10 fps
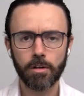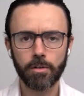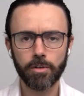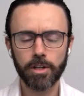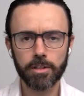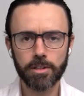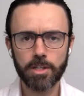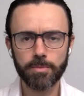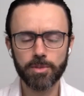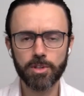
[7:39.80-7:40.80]
Right, and it
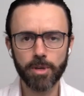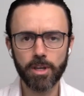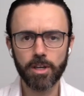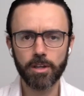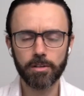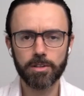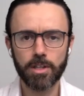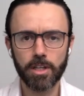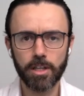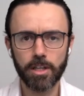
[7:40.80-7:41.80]
seems to me,
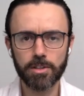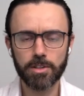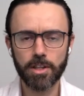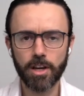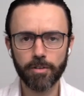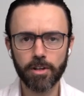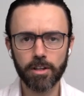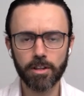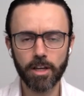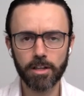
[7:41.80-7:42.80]
sitting here in South
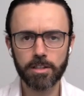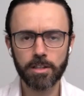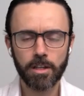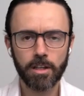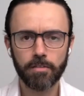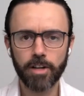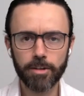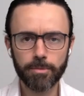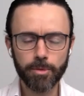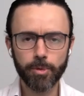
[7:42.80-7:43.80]
Africa, that
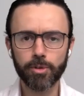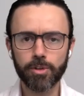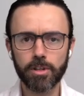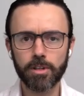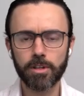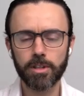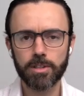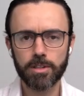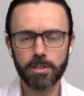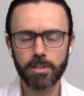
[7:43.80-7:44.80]
Vladimir Putin
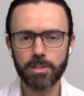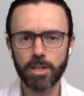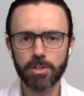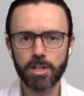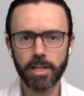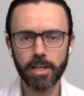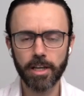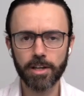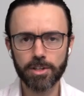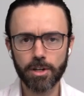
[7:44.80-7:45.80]
is essentially
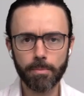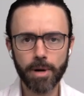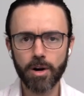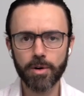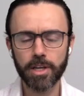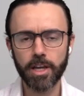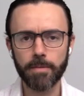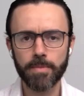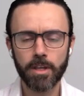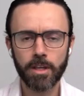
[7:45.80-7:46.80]
engaged in a power
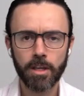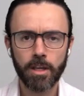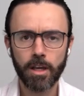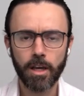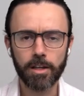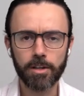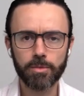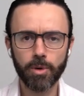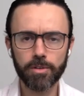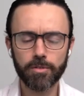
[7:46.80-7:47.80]
game. And
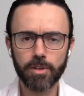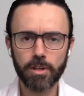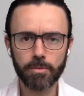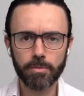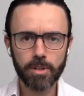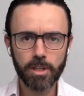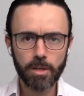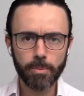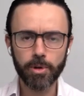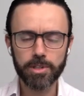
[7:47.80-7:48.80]
one of the key
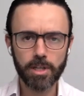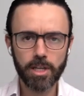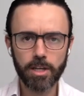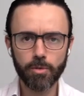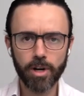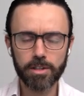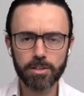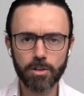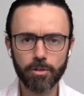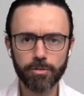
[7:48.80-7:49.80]
points that he
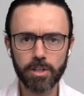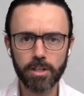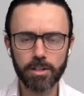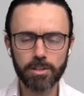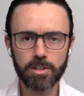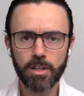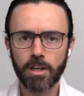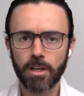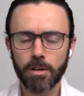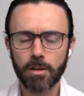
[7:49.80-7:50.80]
raises often is
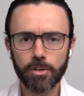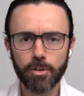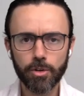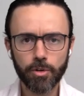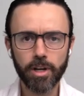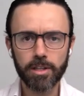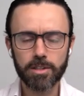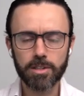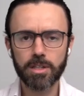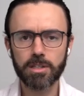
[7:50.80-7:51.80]

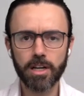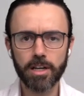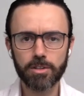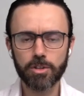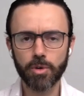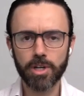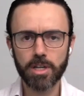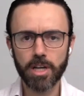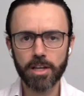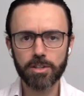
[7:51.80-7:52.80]
Ukraine's desire to
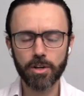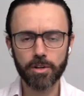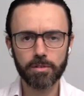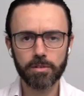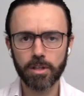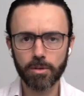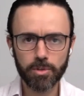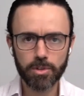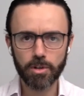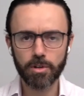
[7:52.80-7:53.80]
join NATO and
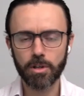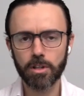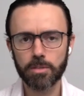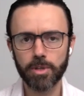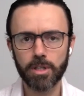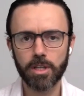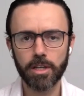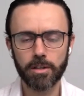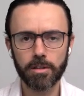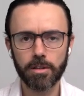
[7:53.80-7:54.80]
also
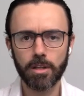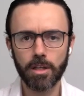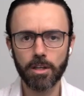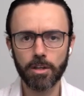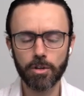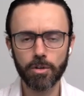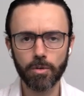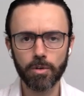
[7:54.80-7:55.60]
ultimately the EU.